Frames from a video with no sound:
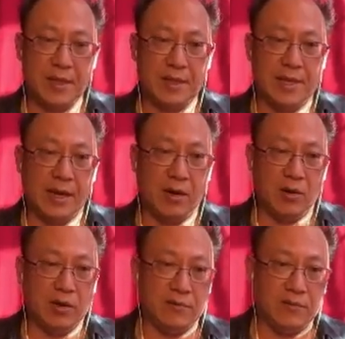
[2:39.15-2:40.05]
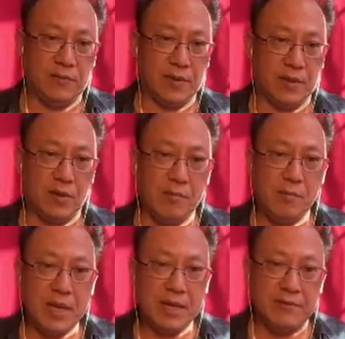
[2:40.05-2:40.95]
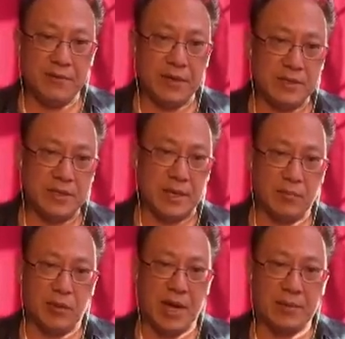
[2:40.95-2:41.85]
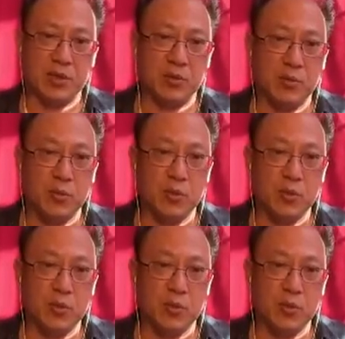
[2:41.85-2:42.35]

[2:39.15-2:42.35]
Now, if there are many fields that perhaps you